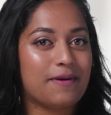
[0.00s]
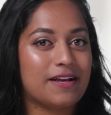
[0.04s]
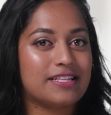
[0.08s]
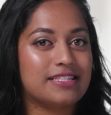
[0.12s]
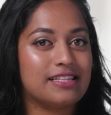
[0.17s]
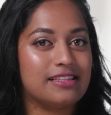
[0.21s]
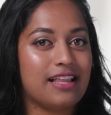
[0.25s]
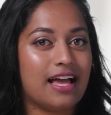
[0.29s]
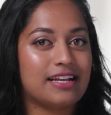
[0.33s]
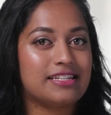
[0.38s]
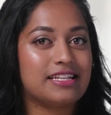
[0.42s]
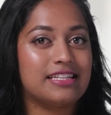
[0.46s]
by
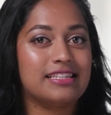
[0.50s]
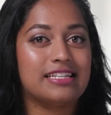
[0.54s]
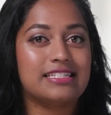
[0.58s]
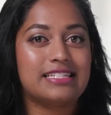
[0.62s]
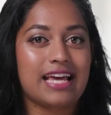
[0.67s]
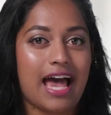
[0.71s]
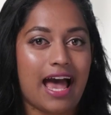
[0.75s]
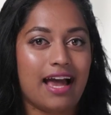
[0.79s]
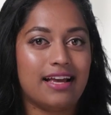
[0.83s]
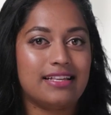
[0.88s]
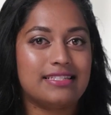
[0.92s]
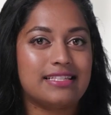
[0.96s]
selecting the
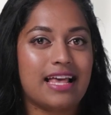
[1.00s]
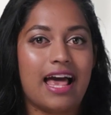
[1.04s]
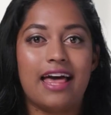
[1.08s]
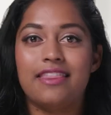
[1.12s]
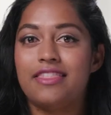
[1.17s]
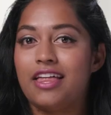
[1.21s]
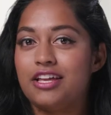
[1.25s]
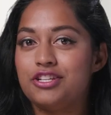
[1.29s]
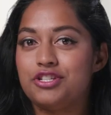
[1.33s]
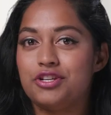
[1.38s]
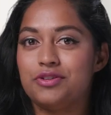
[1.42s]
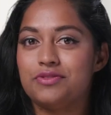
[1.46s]
text
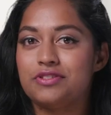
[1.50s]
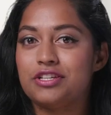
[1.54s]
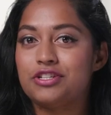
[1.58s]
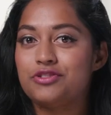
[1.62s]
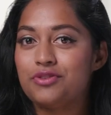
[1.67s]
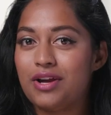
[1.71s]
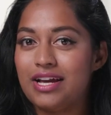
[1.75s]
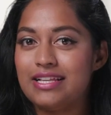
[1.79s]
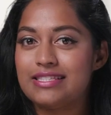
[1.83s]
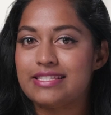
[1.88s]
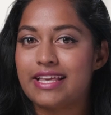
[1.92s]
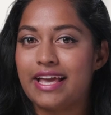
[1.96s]
and then choosing
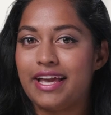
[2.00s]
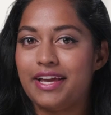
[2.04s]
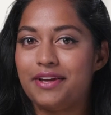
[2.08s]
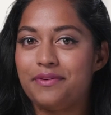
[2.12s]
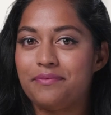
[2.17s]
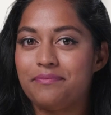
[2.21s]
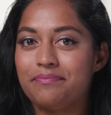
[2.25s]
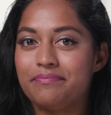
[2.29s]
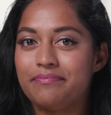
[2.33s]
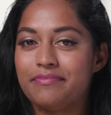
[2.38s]
Translate.